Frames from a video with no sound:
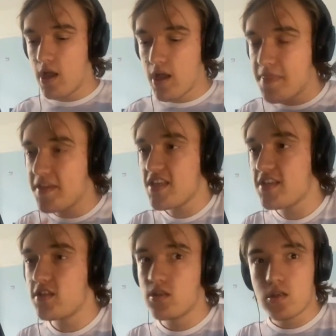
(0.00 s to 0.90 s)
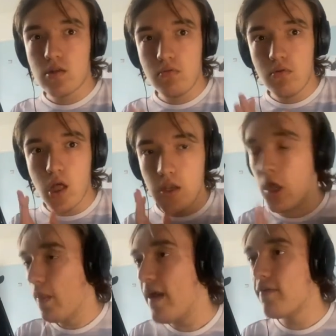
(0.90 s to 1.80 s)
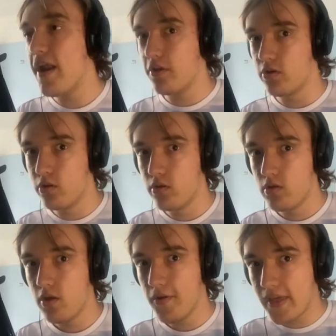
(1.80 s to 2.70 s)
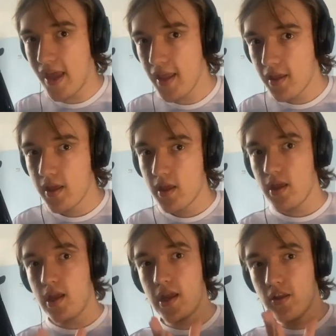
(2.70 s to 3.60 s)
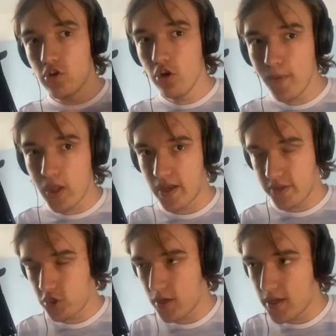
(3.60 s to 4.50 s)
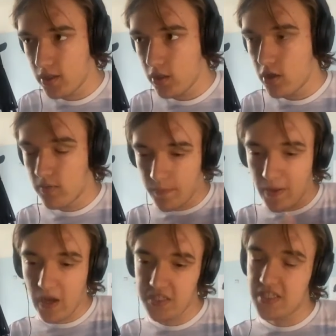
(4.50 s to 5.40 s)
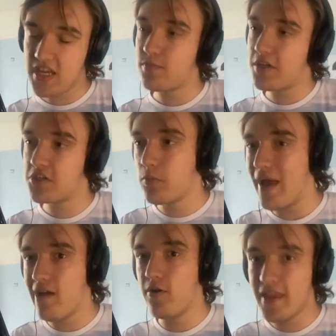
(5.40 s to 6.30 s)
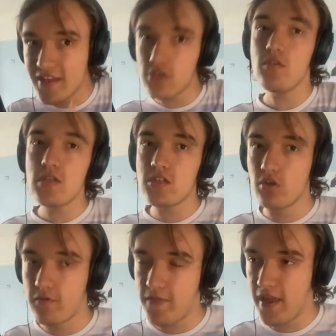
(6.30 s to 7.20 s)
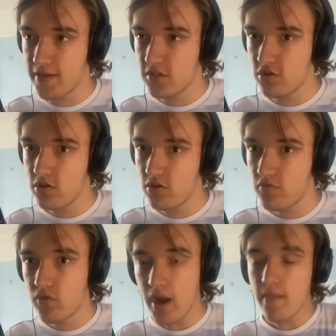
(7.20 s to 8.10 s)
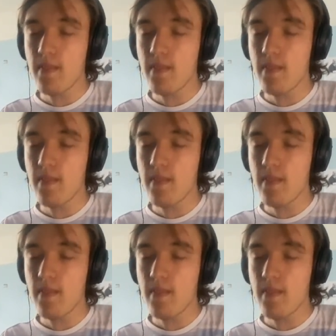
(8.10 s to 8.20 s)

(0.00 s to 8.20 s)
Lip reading: This is not that radical, okay? In a normal country, when a party takes political power, they can do these sort of things, right?